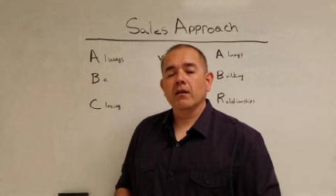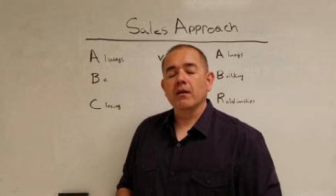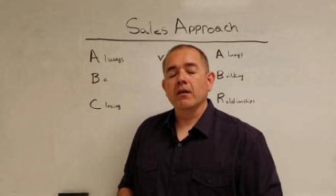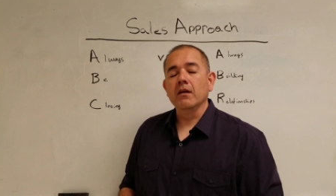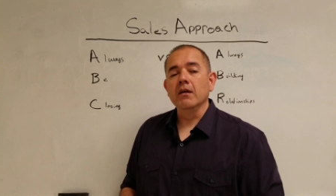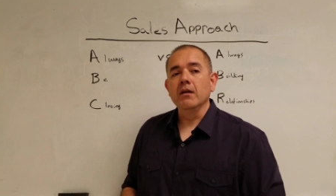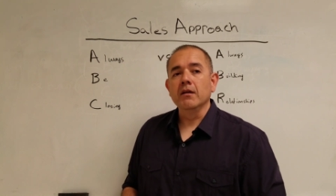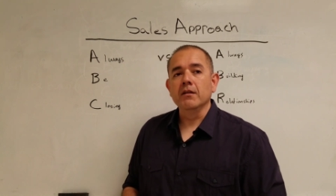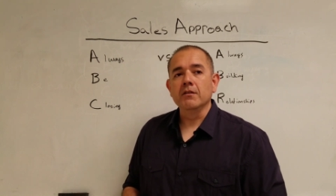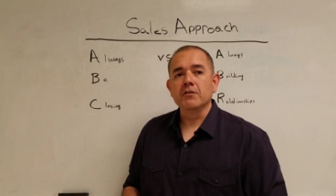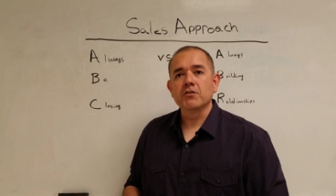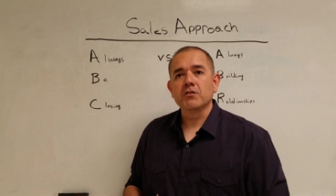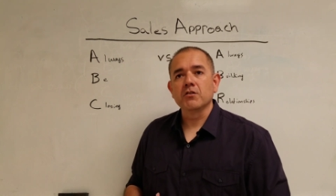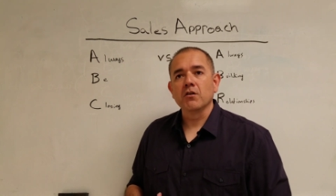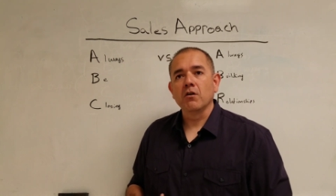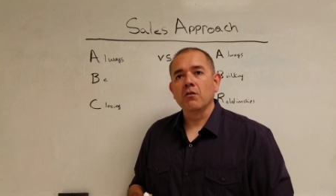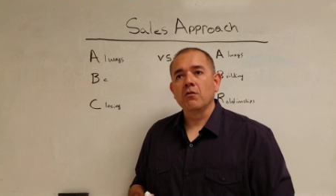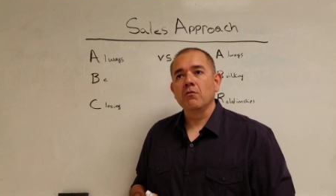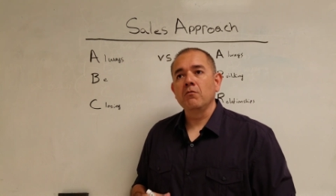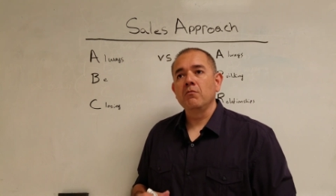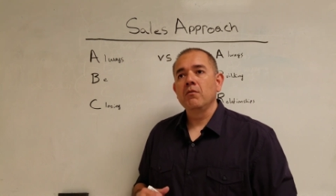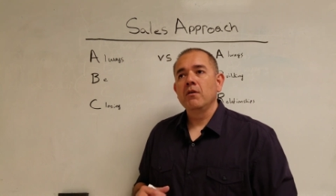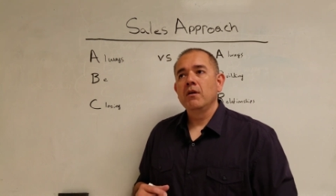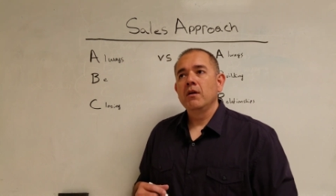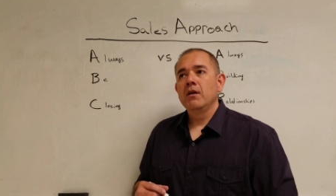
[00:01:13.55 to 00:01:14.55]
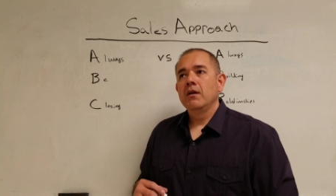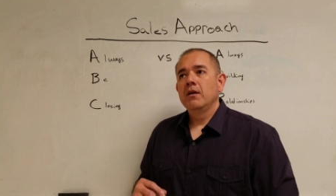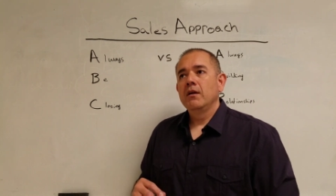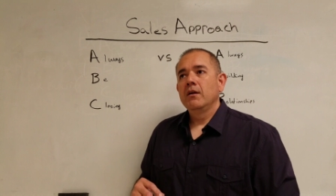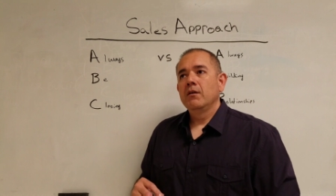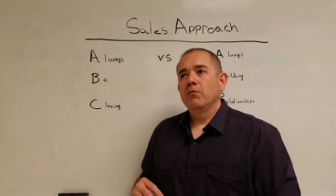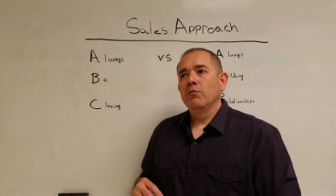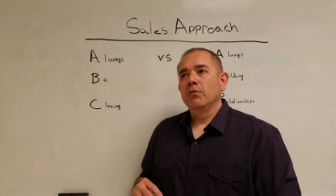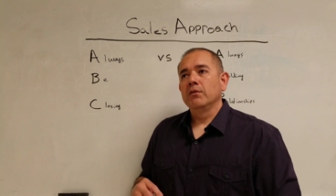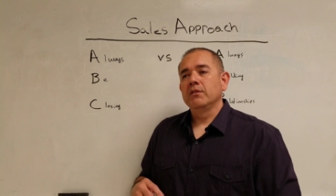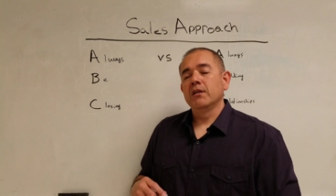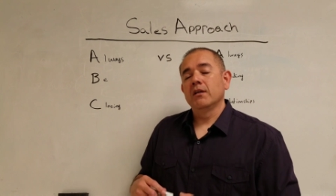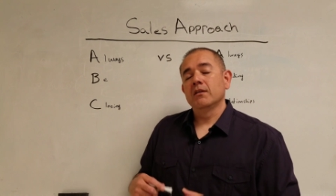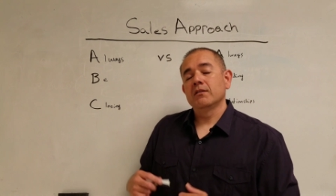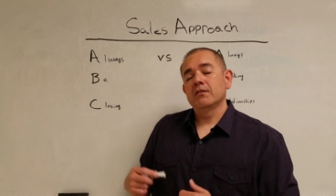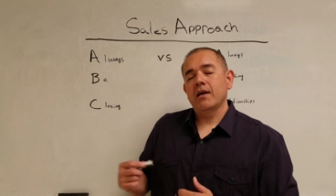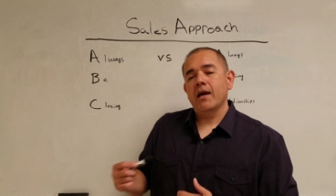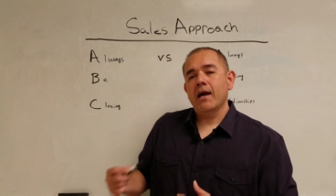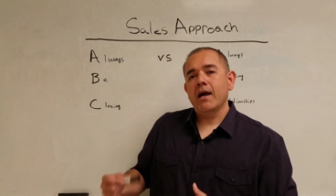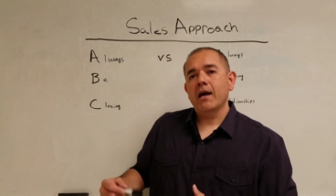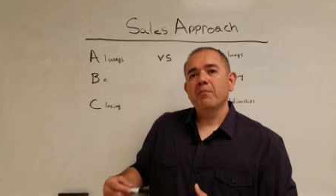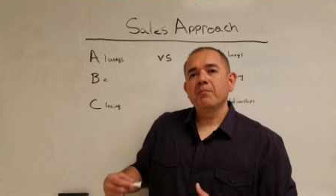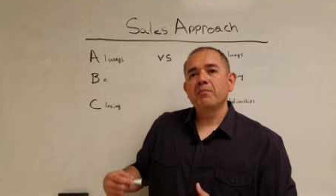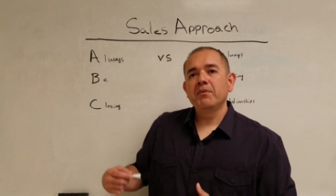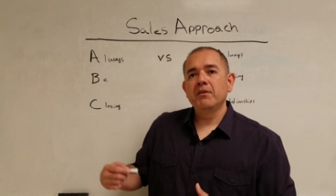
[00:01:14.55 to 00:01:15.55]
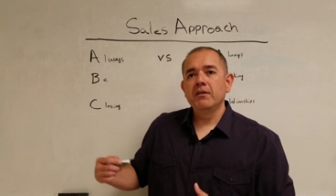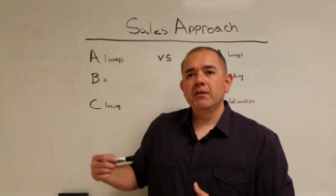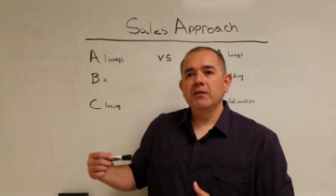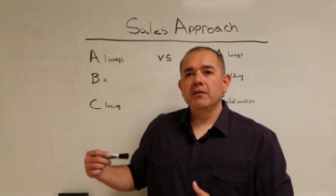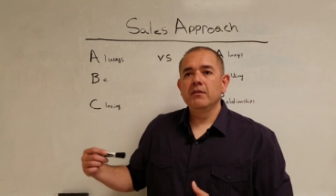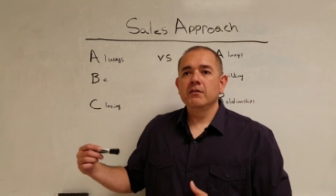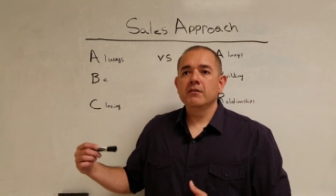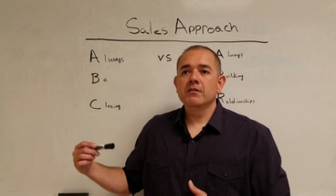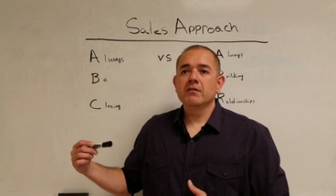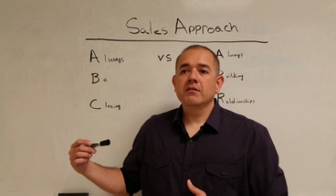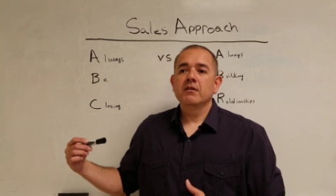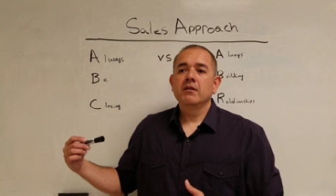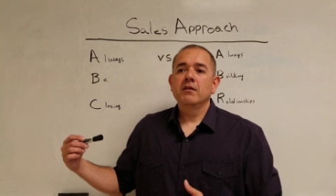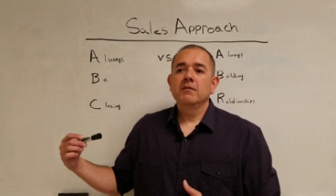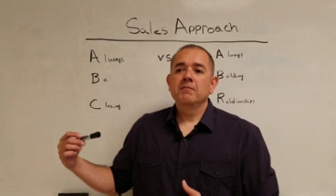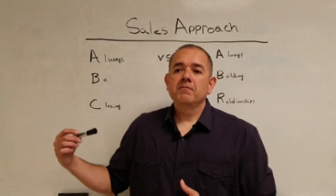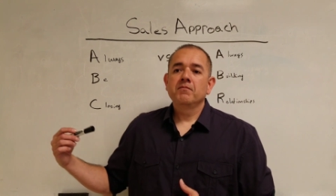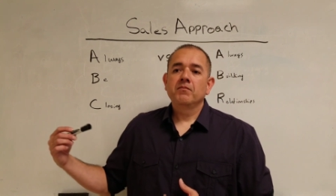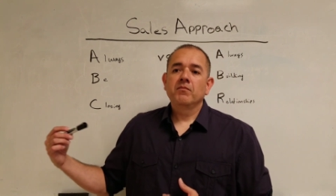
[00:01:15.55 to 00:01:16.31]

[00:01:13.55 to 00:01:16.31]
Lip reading: And so what tends to happen is,